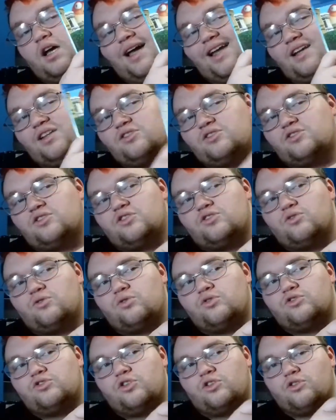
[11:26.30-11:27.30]
and it's just
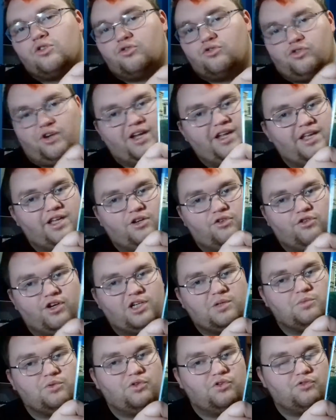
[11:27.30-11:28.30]
also great,
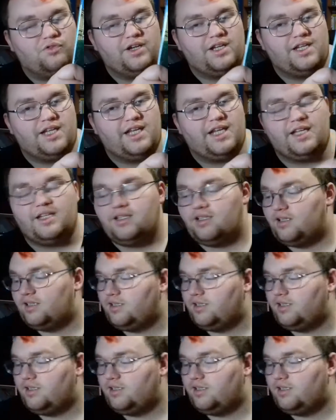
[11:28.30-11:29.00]
incredible 3D.